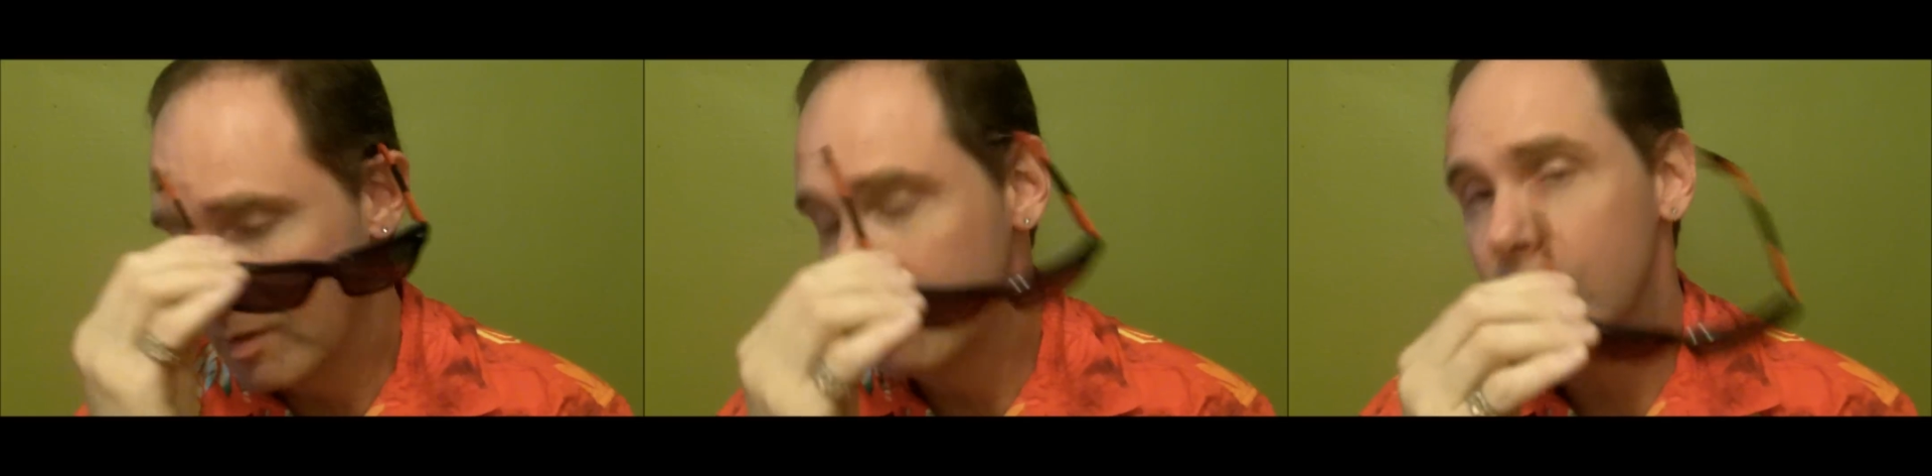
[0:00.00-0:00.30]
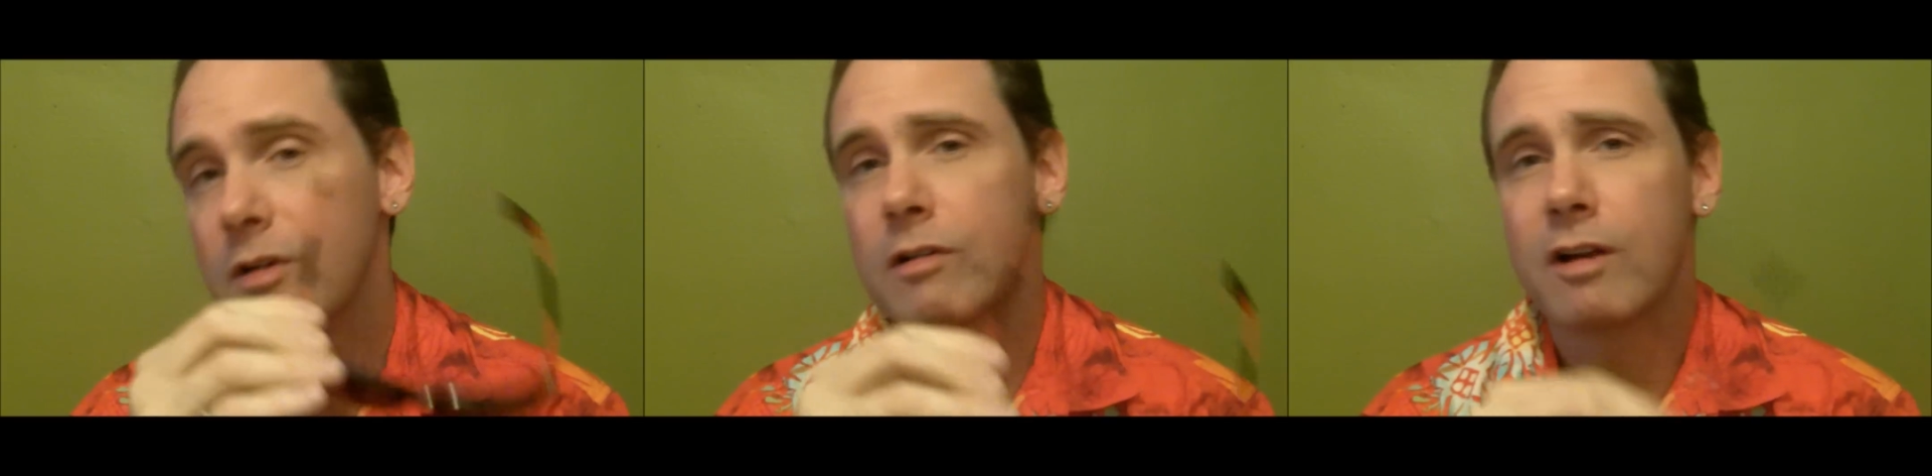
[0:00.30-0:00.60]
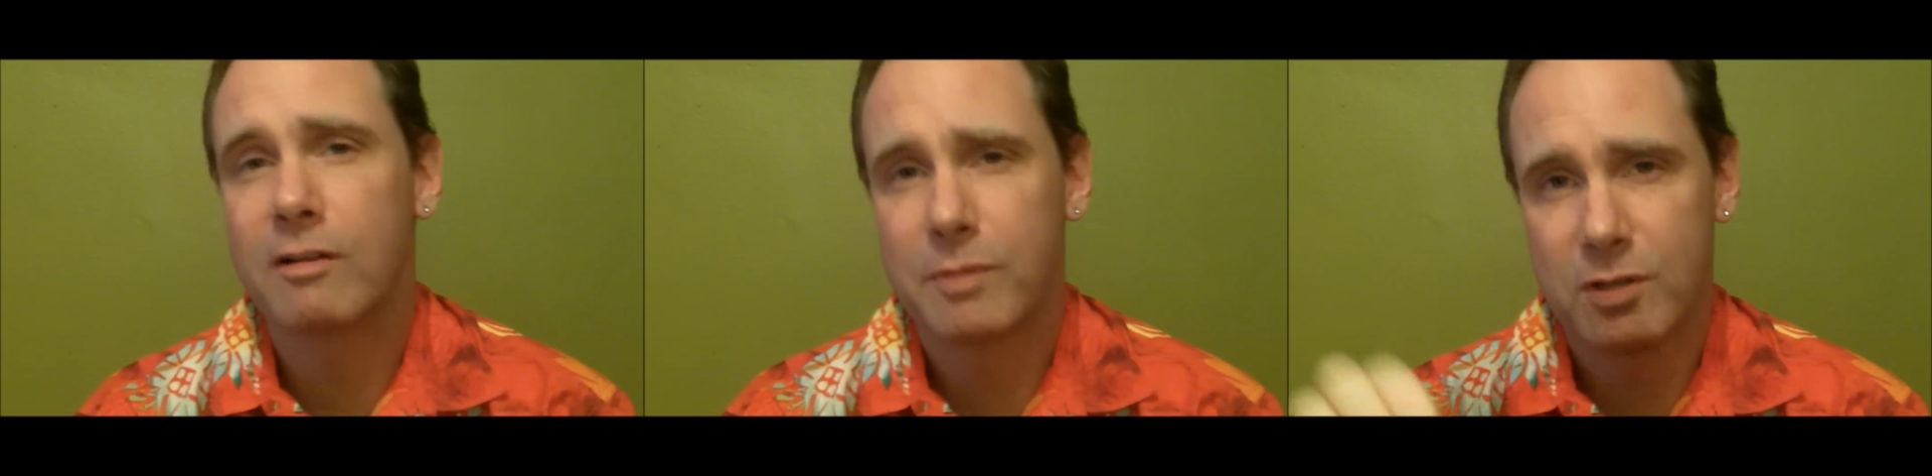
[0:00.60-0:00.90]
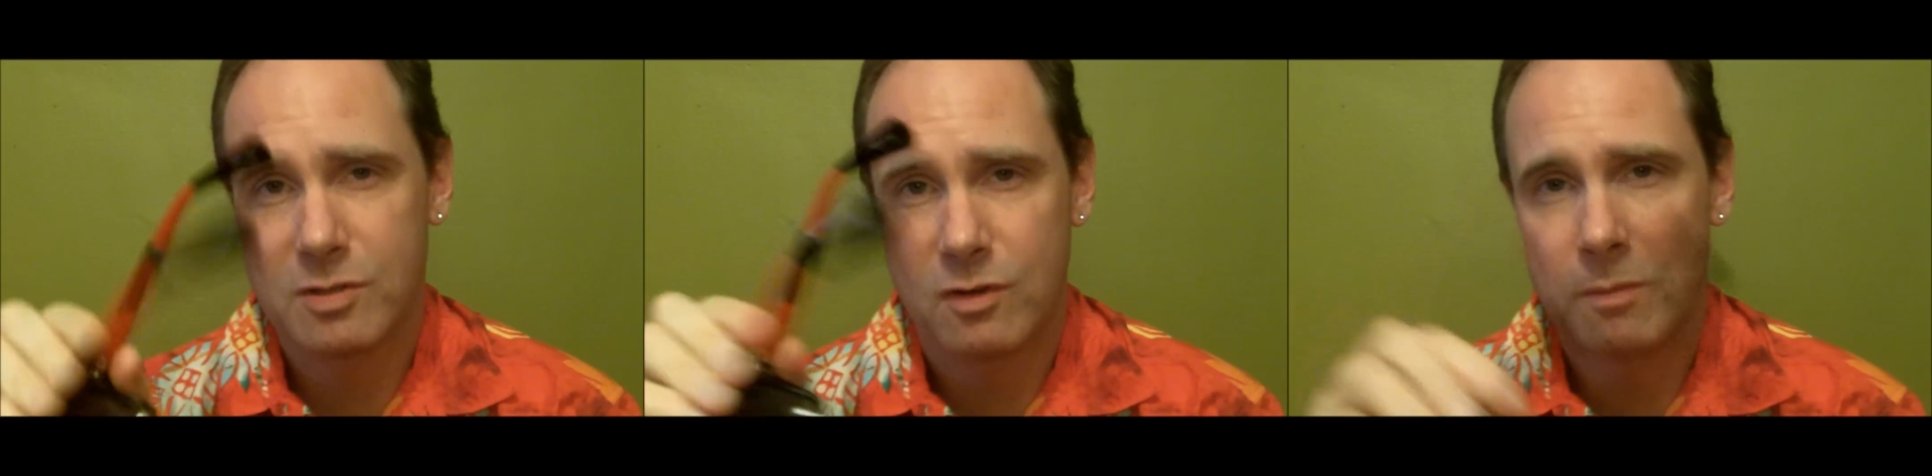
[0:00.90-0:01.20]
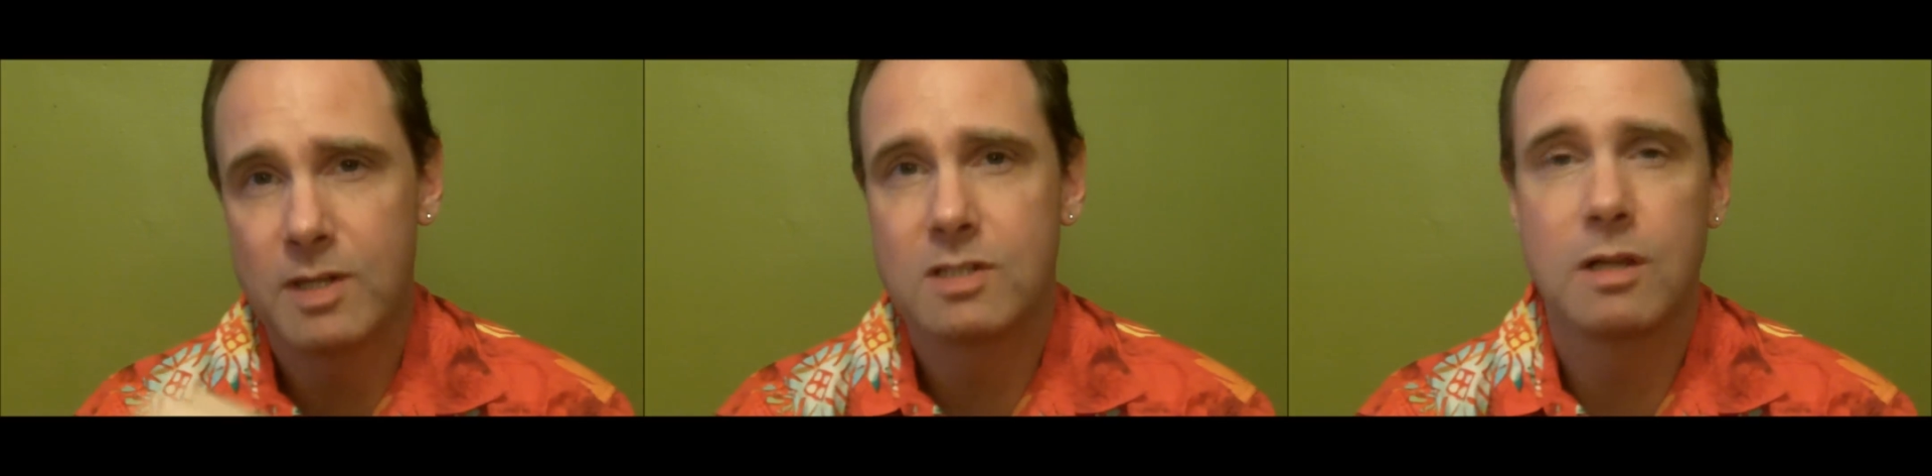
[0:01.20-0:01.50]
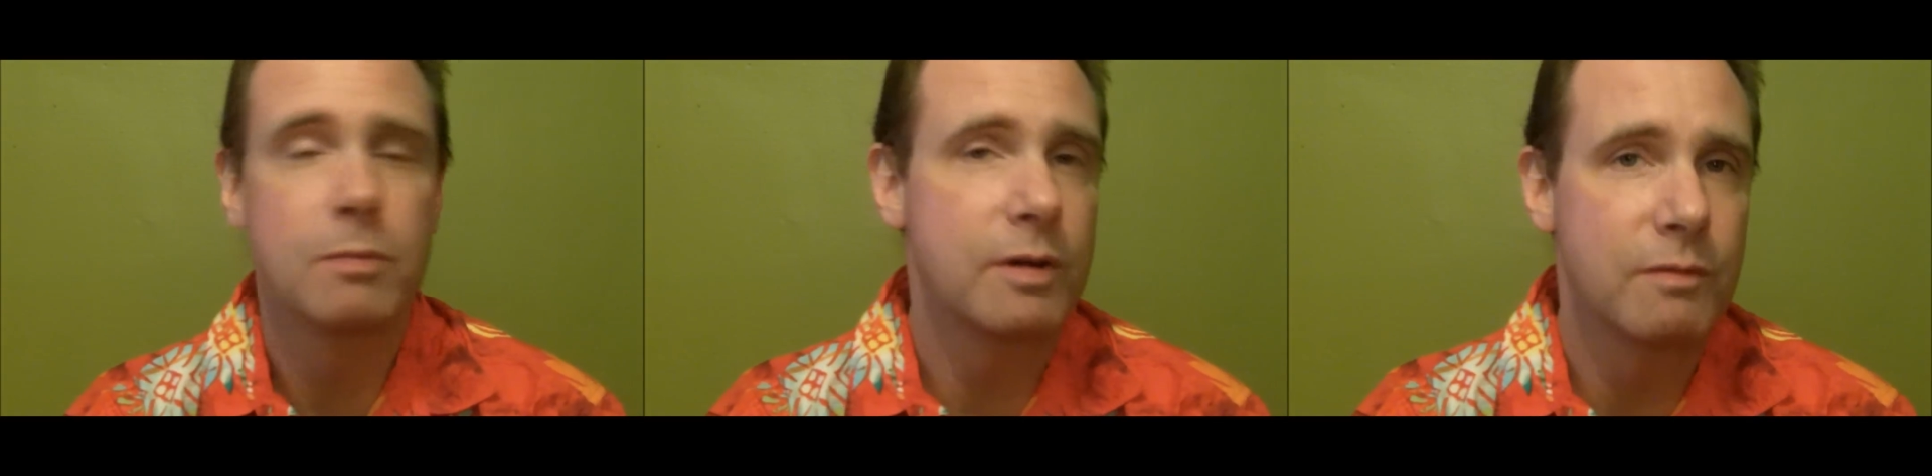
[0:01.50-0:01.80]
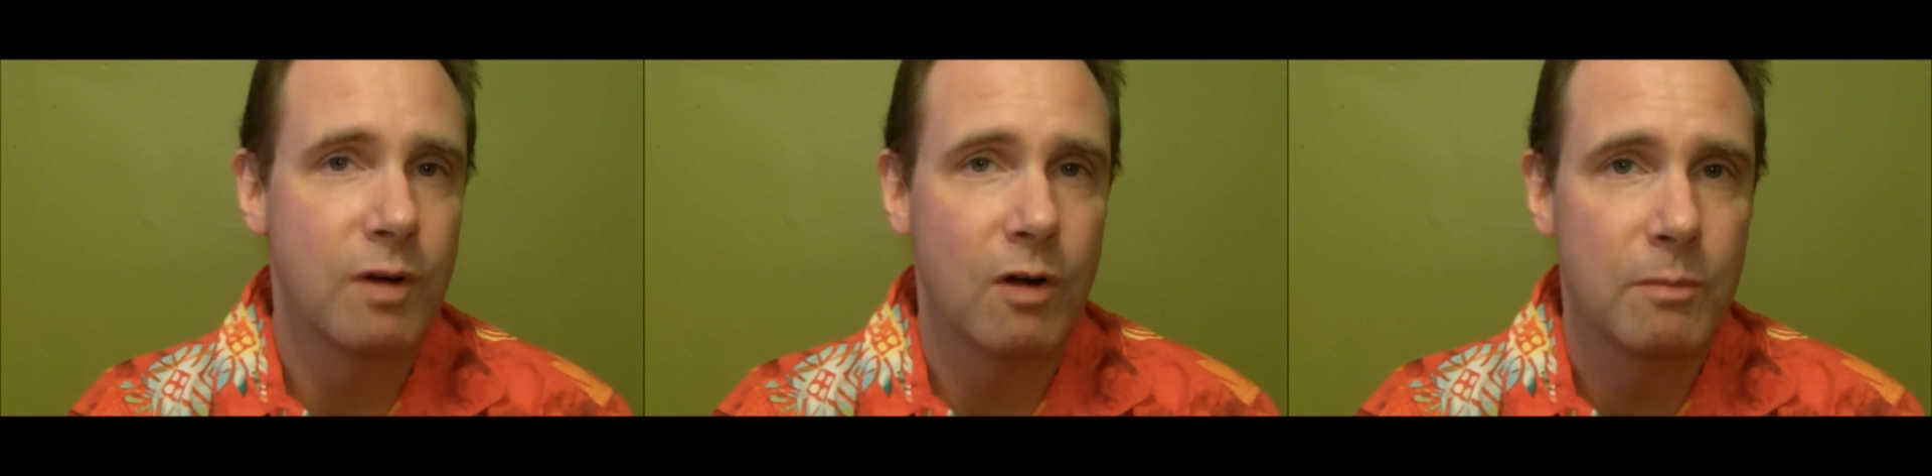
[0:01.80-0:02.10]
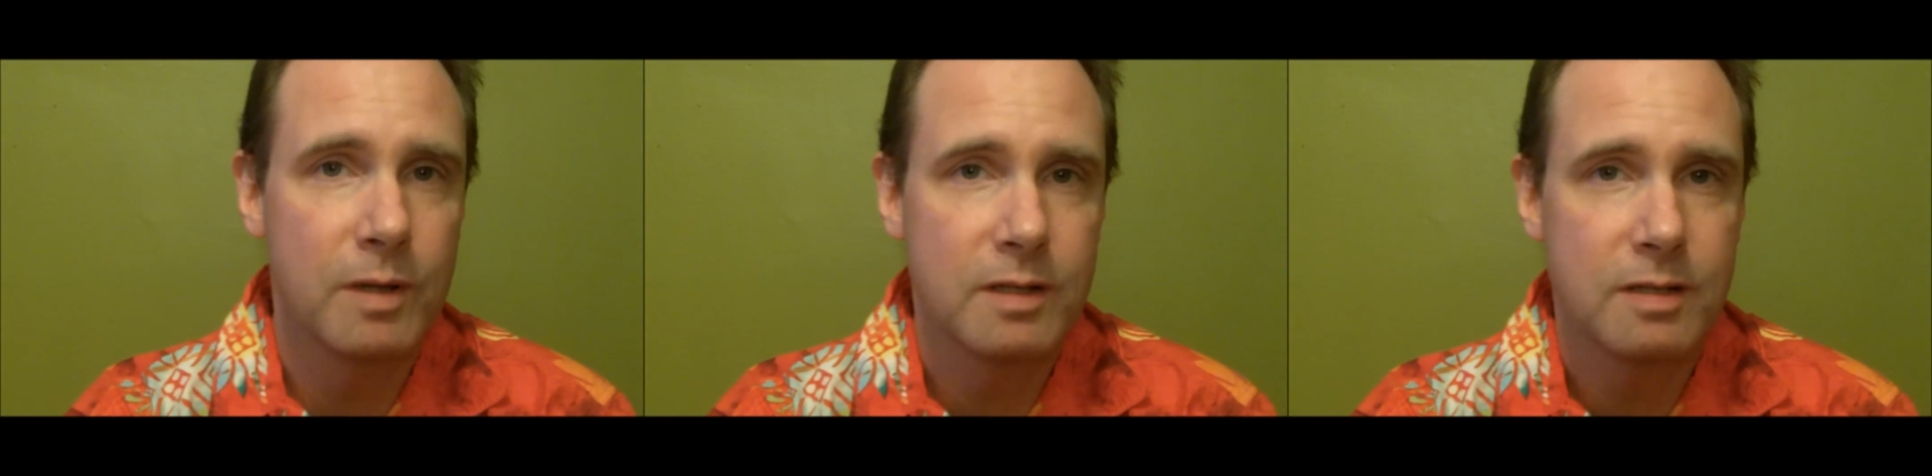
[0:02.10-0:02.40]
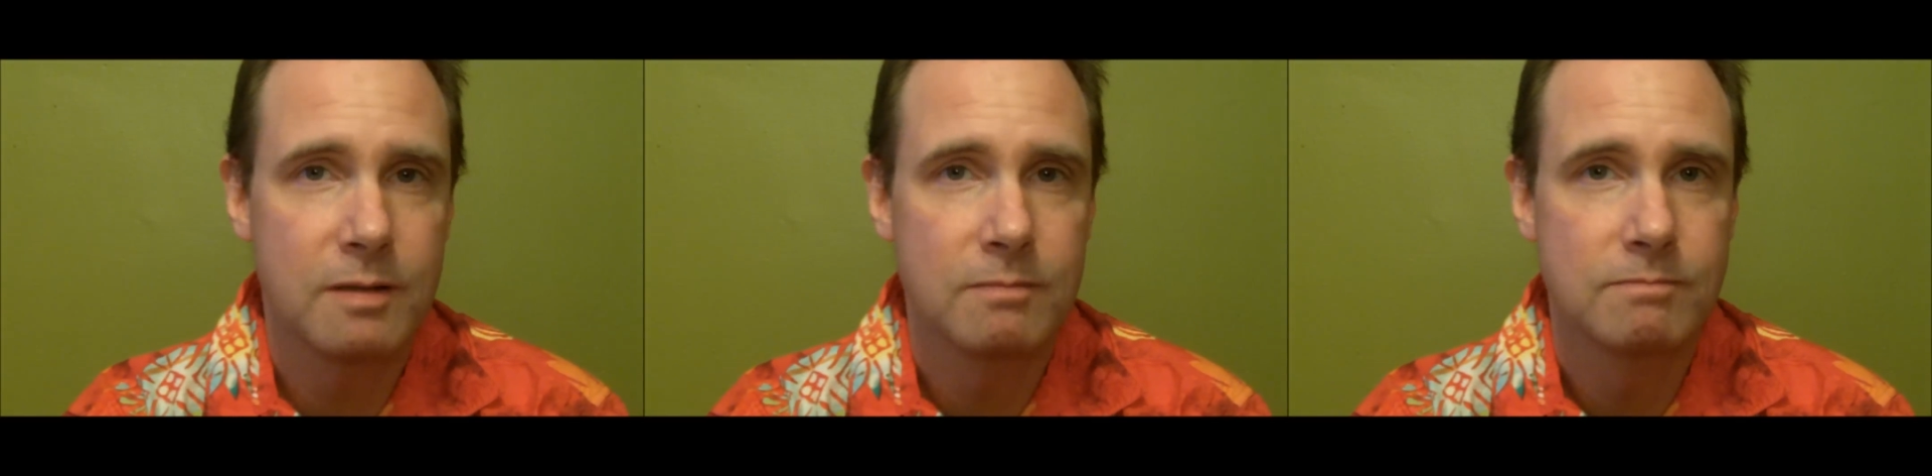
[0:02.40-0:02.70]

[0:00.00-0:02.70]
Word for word: my autograph because of all my celebrity involvement,